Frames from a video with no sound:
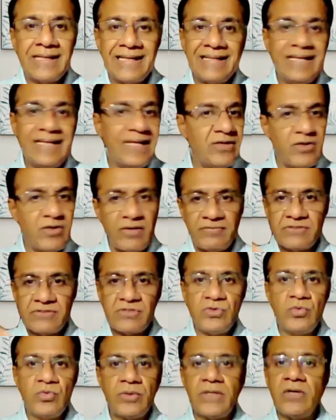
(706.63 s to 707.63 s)
Then you have this
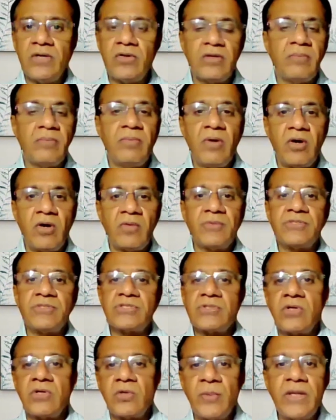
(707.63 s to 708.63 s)
new kid on the block, which is
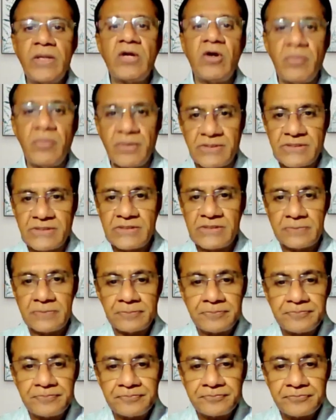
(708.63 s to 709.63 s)
called quick commerce,
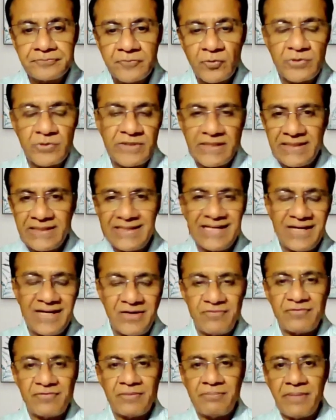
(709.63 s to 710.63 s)
which I think kind
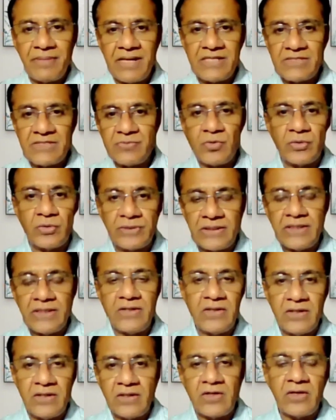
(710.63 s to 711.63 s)
of combines both
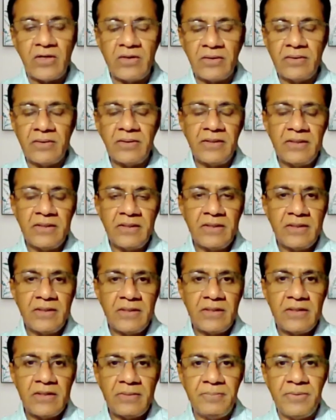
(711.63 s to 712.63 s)

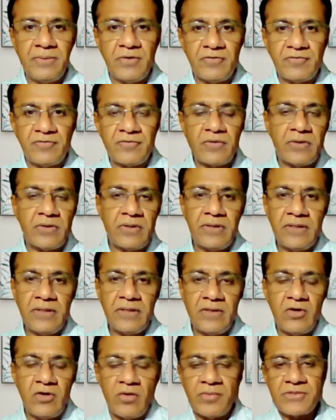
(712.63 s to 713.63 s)
a bit of
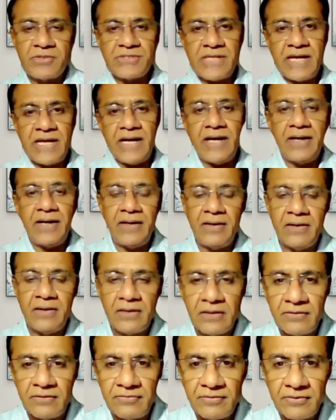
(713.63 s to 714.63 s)
e-commerce and
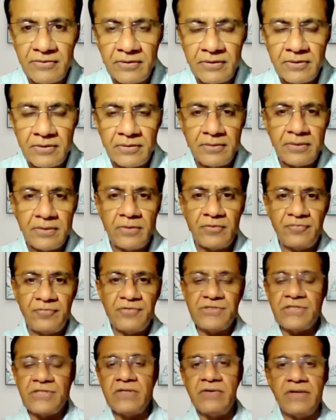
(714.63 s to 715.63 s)

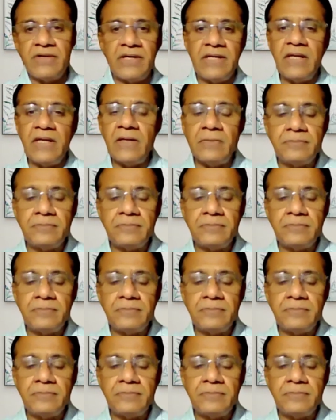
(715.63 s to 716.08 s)
physical retail.